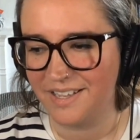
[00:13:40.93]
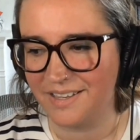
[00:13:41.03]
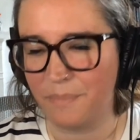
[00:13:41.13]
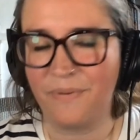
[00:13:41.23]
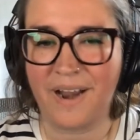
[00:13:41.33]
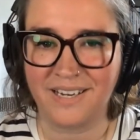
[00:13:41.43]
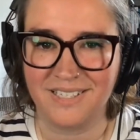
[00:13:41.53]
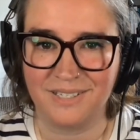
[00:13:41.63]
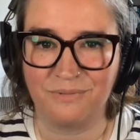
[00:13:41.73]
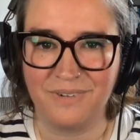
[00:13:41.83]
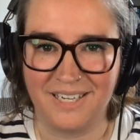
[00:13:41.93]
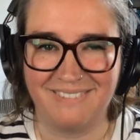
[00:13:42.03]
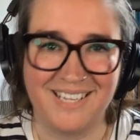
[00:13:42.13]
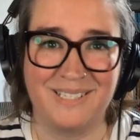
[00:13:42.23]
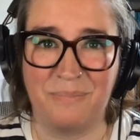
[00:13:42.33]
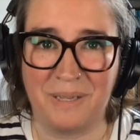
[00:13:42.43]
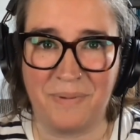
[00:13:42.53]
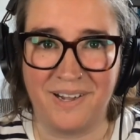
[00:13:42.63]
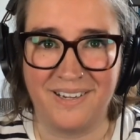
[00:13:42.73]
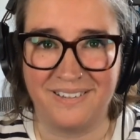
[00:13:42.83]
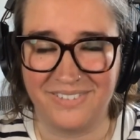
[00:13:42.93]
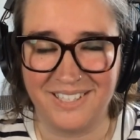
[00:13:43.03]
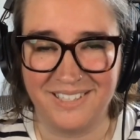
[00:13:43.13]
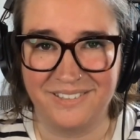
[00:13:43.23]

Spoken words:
the practice really is a big part of it.